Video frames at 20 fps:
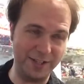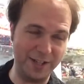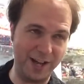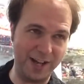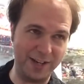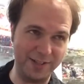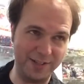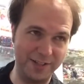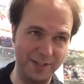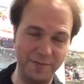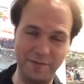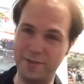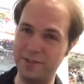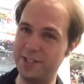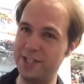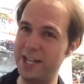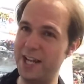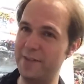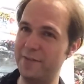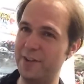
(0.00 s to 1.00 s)
Toxin for
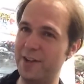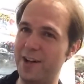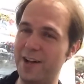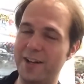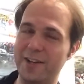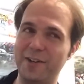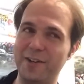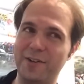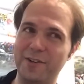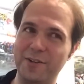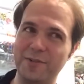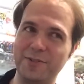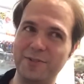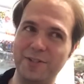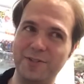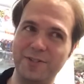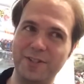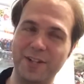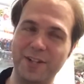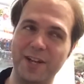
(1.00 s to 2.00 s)
TFCon all those
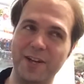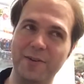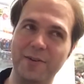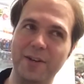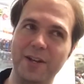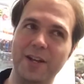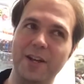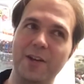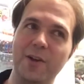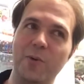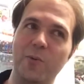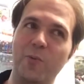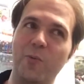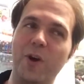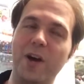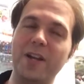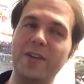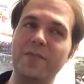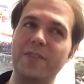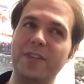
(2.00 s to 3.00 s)
years ago,
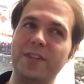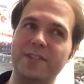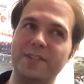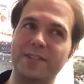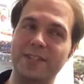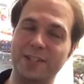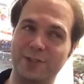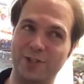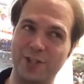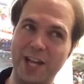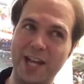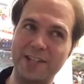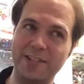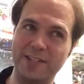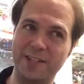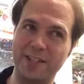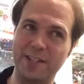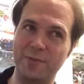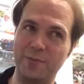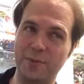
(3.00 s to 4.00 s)
one of the
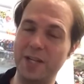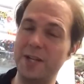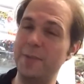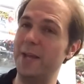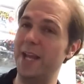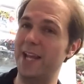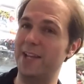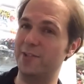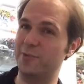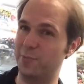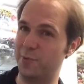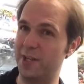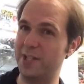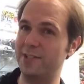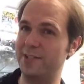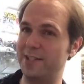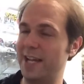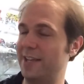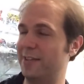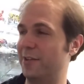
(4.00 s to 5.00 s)
suggested repaints
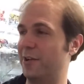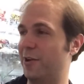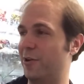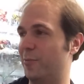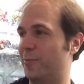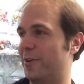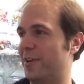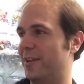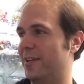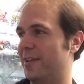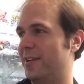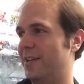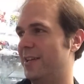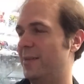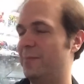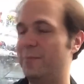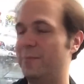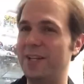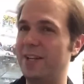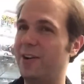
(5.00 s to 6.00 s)
was Death Cobra,
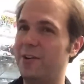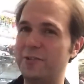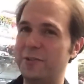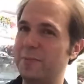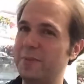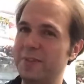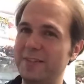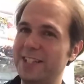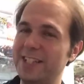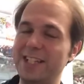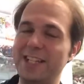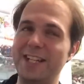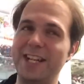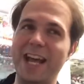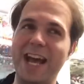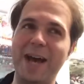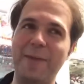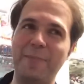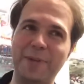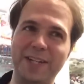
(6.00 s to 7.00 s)
but it ultimately didn't
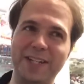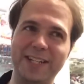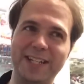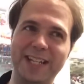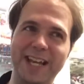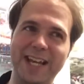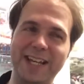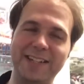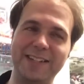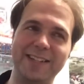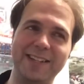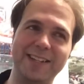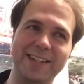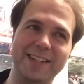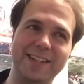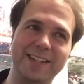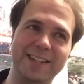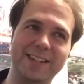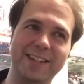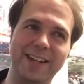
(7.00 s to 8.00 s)
happen in the end.
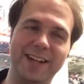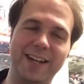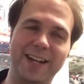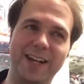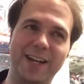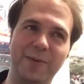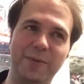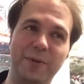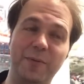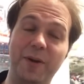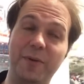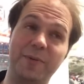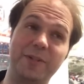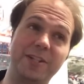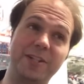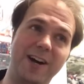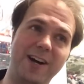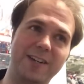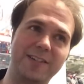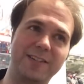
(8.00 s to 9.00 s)
We went with
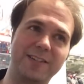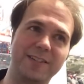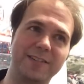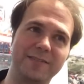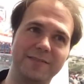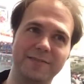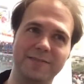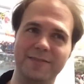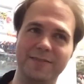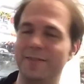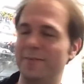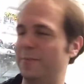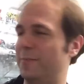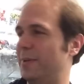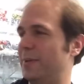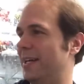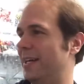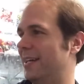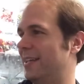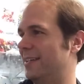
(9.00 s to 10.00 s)
Toxin,
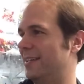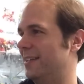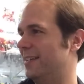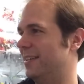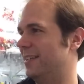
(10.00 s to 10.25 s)
but